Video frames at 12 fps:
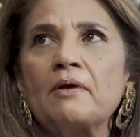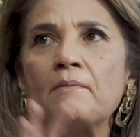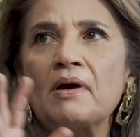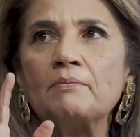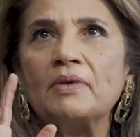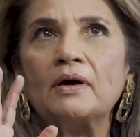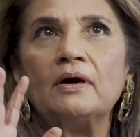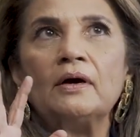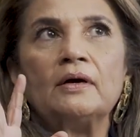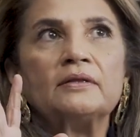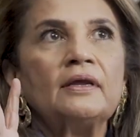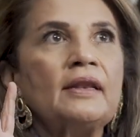remember
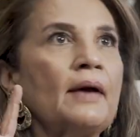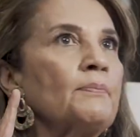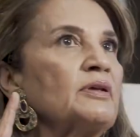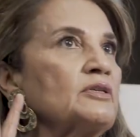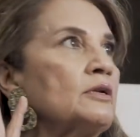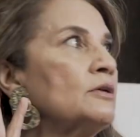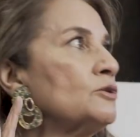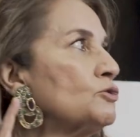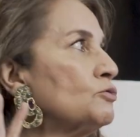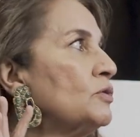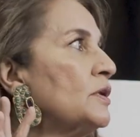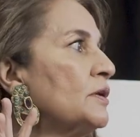the lapis
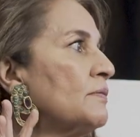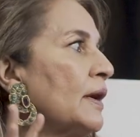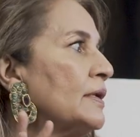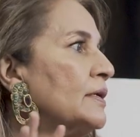lazuli wali.